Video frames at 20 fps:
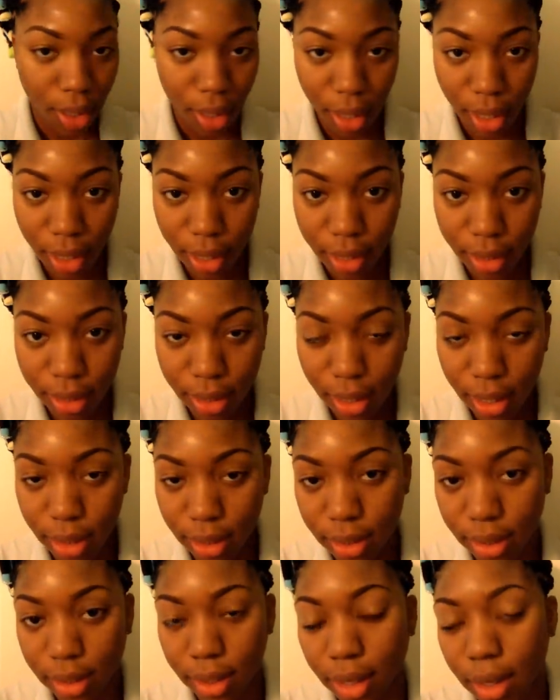And
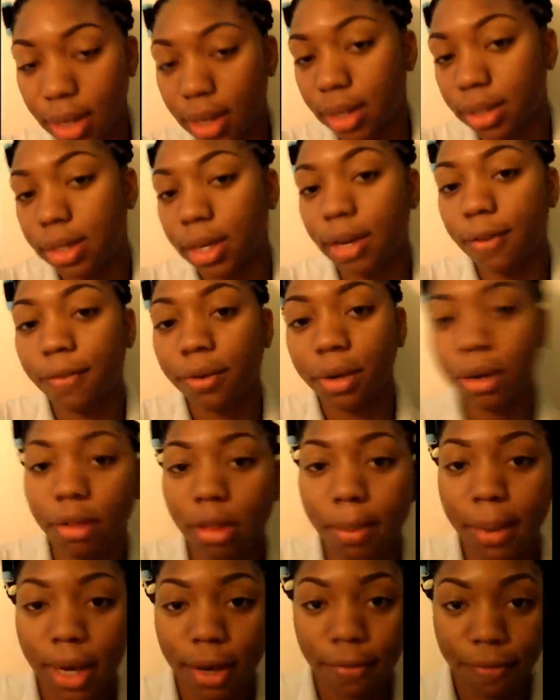I'll, again, I'll take a photo of
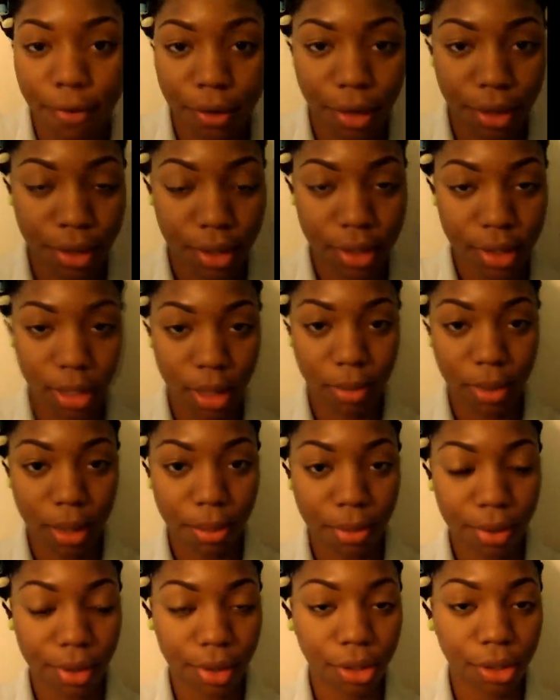the back for you to see, but I'm
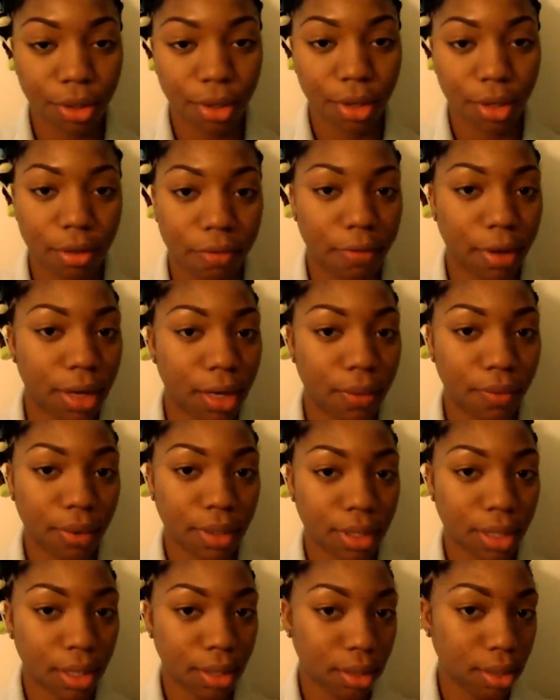going to show you the final
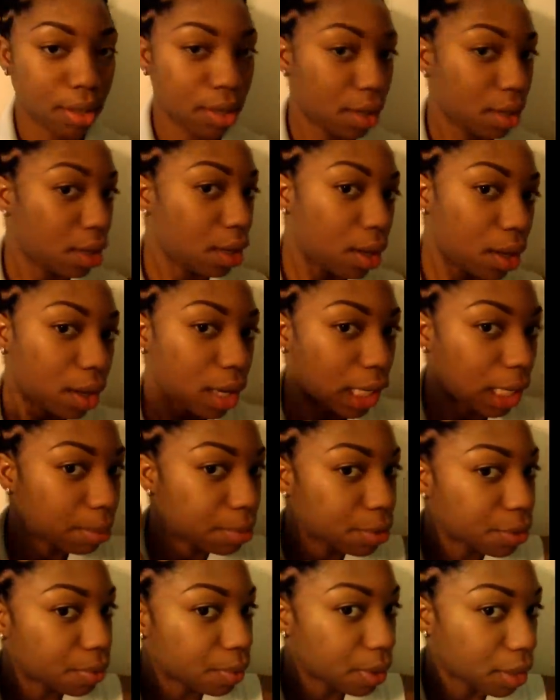result. All I'm
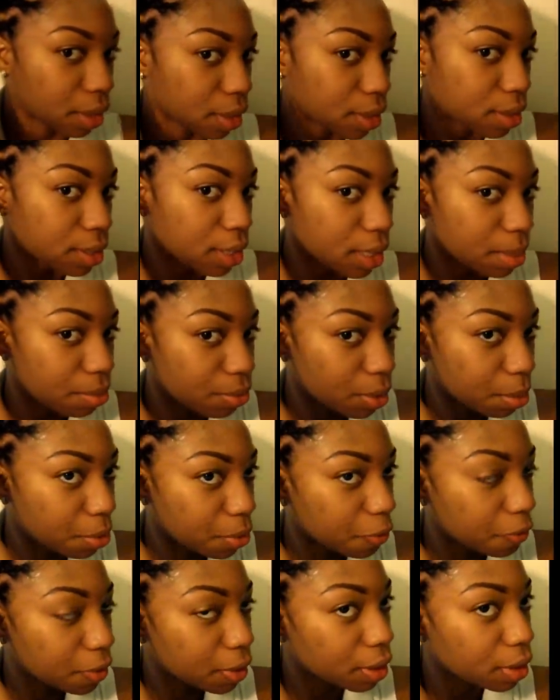doing is I'm
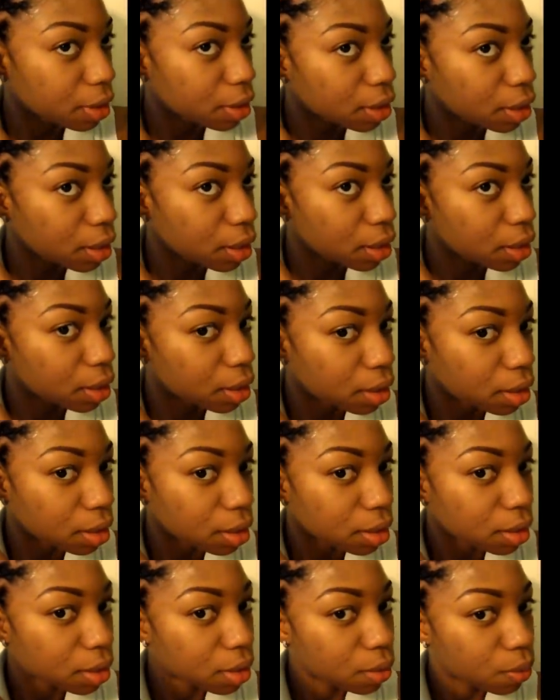removing the
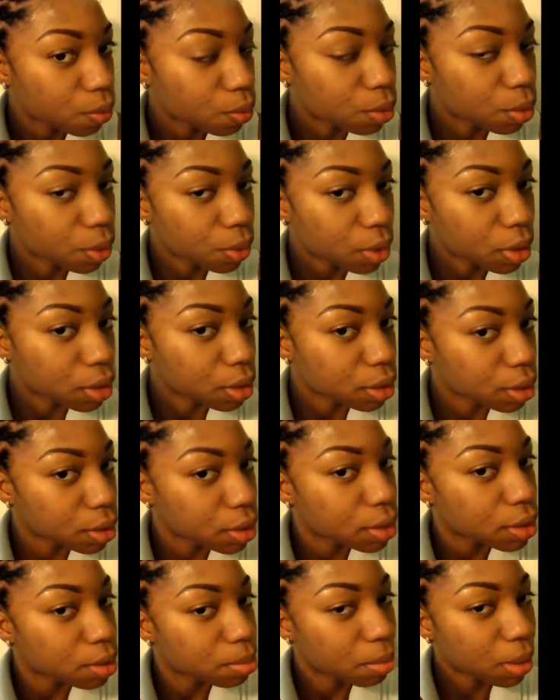rollers.
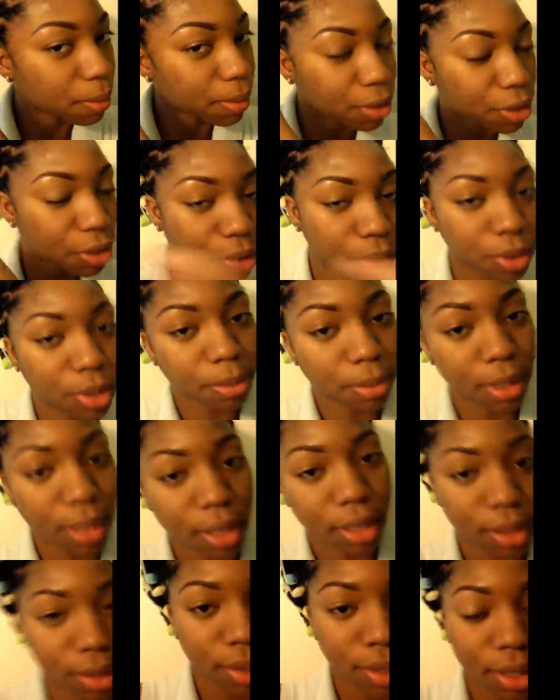Maybe I should use my
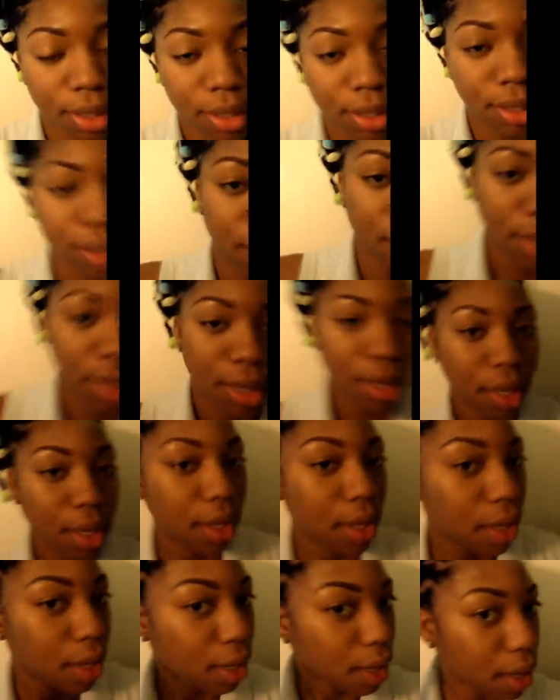axe hand.
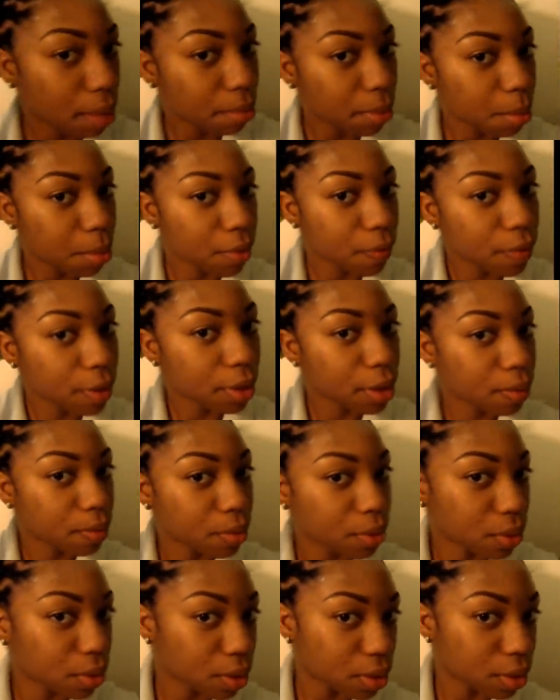I'm removing the
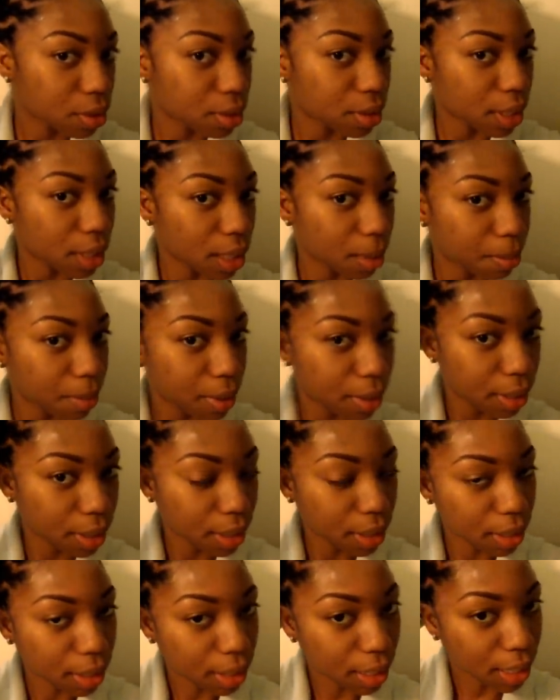rollers that I put
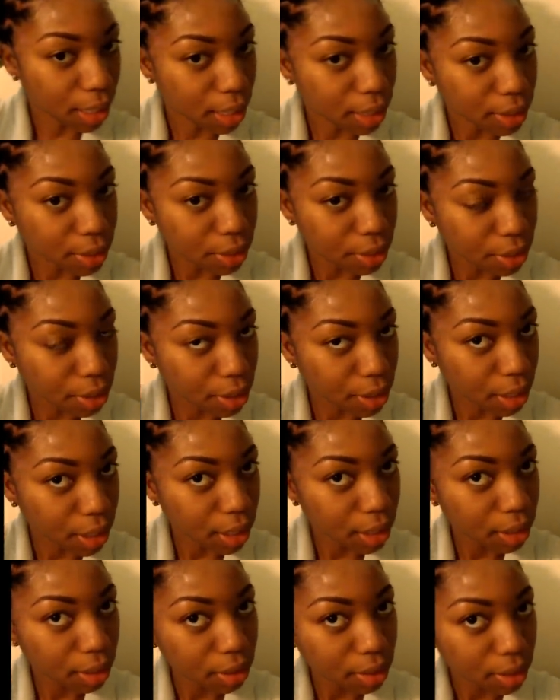in last
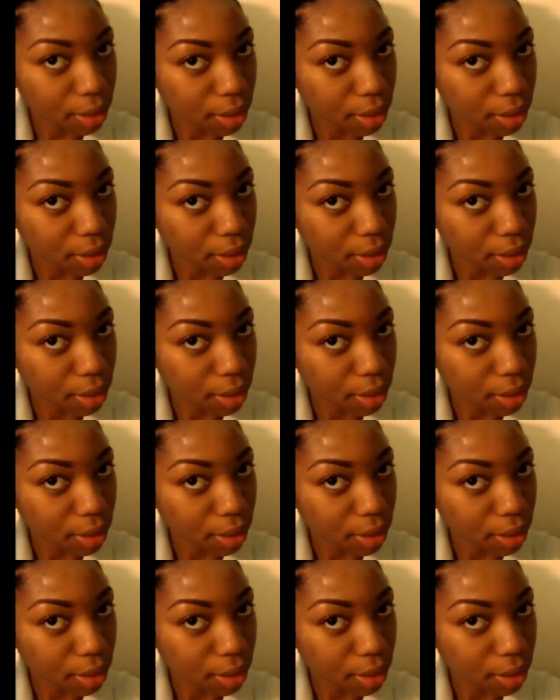night.